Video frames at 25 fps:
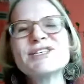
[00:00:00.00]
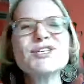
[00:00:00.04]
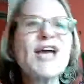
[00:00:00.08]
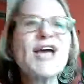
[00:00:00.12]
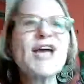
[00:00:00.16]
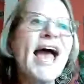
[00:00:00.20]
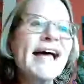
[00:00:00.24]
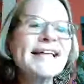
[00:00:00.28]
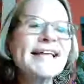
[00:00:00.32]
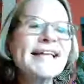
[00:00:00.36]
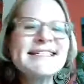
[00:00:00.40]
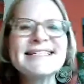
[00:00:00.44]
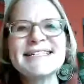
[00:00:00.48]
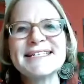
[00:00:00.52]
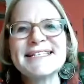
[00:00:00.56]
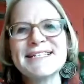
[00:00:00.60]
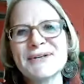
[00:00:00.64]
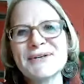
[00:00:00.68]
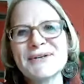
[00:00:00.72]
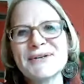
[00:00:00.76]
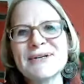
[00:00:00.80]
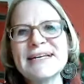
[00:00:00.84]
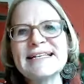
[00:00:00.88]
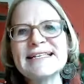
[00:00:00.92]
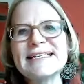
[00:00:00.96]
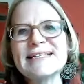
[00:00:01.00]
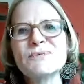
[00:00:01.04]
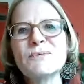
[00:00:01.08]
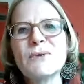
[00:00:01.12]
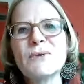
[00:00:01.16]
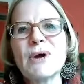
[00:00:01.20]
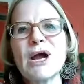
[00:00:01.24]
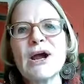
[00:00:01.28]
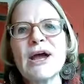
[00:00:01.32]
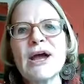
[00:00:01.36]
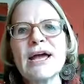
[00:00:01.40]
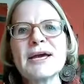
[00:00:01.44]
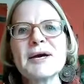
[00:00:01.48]
chat series
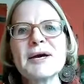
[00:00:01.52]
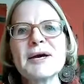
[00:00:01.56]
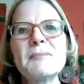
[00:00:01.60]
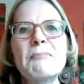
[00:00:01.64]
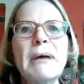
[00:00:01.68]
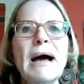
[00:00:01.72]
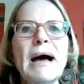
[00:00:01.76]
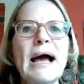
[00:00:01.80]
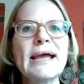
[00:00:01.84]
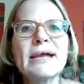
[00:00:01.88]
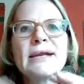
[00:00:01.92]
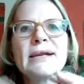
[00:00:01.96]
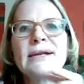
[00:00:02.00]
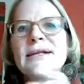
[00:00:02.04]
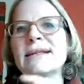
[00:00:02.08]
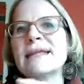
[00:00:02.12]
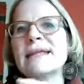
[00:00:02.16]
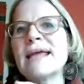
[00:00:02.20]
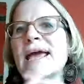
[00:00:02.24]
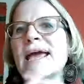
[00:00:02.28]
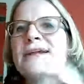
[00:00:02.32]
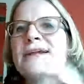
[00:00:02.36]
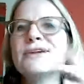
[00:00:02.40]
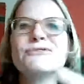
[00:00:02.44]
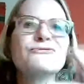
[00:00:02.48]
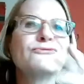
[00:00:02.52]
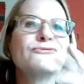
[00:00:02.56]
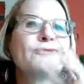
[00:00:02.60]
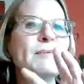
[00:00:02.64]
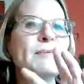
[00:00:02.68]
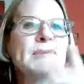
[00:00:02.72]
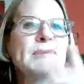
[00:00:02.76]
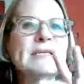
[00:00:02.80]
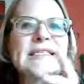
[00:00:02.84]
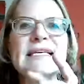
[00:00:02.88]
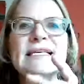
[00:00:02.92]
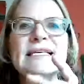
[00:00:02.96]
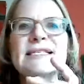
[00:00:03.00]
where I combine the end of
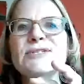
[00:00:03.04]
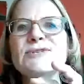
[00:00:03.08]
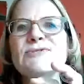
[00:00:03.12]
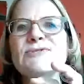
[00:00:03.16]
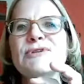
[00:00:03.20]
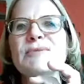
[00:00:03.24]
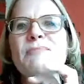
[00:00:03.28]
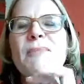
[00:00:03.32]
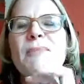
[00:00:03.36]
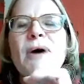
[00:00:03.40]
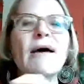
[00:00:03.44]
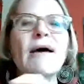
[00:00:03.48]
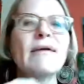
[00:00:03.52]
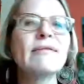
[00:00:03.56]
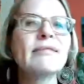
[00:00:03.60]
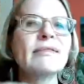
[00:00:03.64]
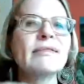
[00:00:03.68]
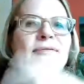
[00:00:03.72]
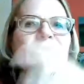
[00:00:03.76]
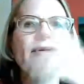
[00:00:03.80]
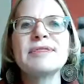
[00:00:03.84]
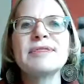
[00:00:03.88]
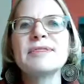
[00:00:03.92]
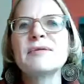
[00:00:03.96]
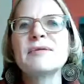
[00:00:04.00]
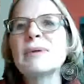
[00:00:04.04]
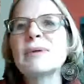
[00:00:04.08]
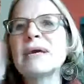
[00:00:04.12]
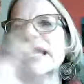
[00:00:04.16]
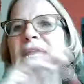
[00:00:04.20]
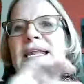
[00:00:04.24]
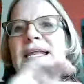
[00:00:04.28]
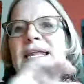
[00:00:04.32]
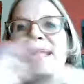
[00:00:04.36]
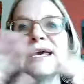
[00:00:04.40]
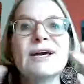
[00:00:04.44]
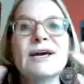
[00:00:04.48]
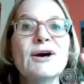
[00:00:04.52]
Women's History Month with the
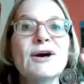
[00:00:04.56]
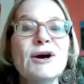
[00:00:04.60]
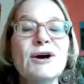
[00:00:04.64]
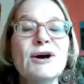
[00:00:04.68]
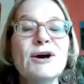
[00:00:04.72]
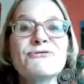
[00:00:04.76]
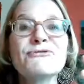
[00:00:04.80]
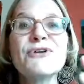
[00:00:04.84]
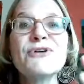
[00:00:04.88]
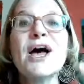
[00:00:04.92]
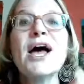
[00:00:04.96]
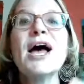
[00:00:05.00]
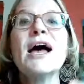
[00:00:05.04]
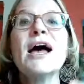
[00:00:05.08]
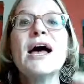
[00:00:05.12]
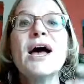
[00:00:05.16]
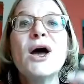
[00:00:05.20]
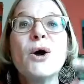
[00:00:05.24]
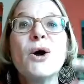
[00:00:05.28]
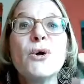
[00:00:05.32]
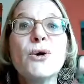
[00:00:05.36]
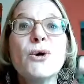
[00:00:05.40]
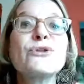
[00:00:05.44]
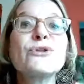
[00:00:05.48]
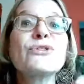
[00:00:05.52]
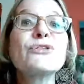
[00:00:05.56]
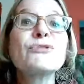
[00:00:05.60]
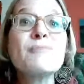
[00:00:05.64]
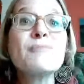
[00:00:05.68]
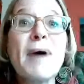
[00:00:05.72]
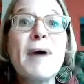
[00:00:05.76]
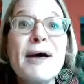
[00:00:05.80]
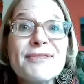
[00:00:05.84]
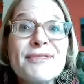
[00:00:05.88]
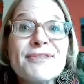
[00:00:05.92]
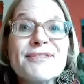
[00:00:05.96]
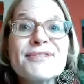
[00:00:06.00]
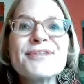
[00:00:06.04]
beginning of Earth
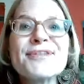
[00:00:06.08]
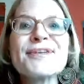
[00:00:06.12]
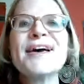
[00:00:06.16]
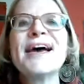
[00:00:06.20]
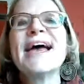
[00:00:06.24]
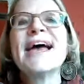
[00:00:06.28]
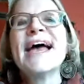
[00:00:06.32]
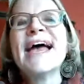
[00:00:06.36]
Month.